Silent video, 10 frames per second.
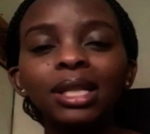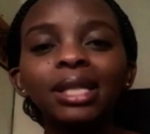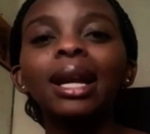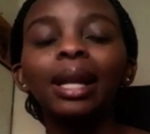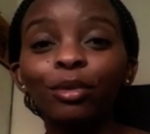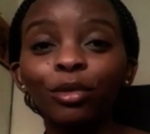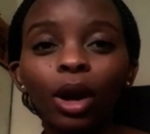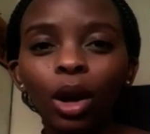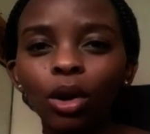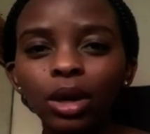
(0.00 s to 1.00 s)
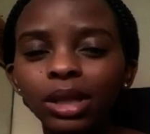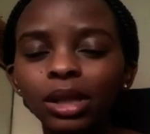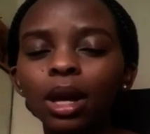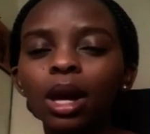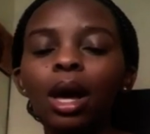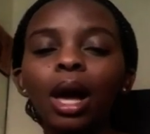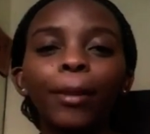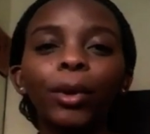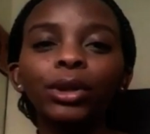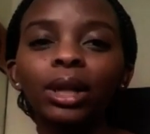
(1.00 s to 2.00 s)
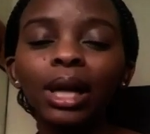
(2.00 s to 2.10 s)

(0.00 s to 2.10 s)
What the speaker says: up for a cause. A model can